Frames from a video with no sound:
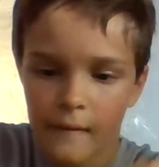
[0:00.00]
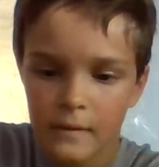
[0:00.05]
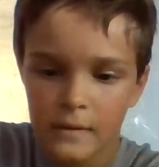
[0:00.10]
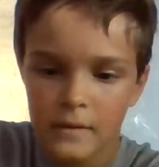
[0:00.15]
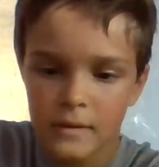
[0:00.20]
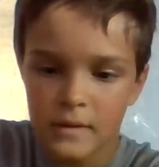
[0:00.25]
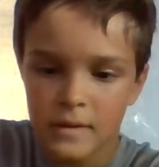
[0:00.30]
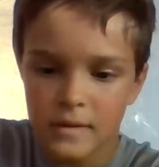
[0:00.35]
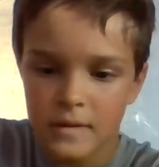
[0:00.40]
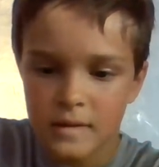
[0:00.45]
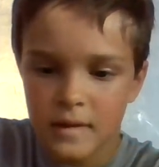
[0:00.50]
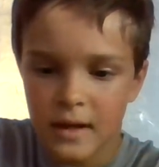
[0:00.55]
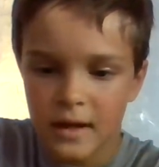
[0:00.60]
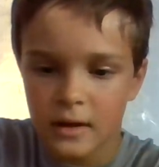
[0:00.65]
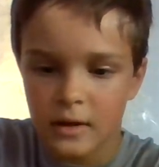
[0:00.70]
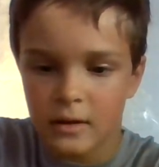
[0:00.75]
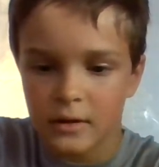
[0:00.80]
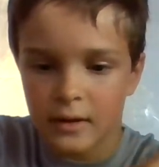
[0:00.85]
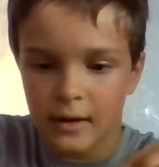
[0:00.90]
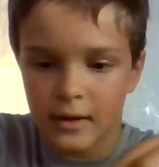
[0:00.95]
You just tie it
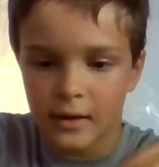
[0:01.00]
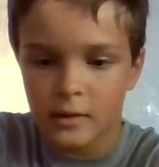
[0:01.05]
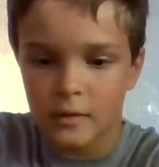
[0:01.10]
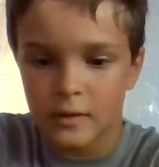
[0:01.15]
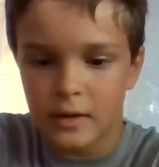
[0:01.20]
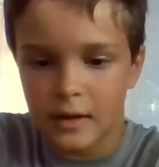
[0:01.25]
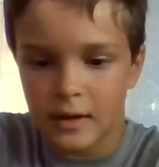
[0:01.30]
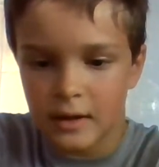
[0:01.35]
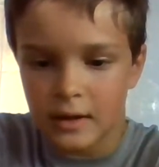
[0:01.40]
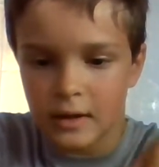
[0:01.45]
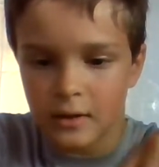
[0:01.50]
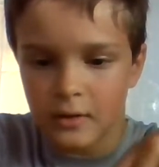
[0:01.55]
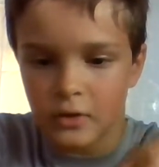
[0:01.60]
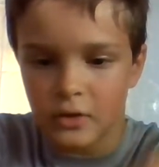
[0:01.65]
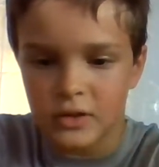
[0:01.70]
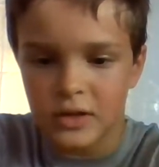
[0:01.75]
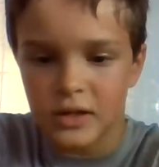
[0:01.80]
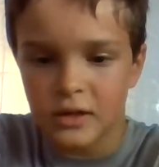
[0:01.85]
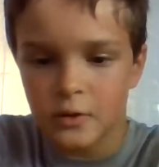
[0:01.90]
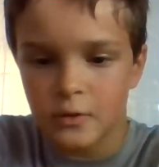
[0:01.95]
on like you would any other
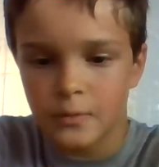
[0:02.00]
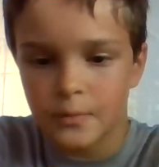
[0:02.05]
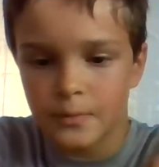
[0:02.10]
tail.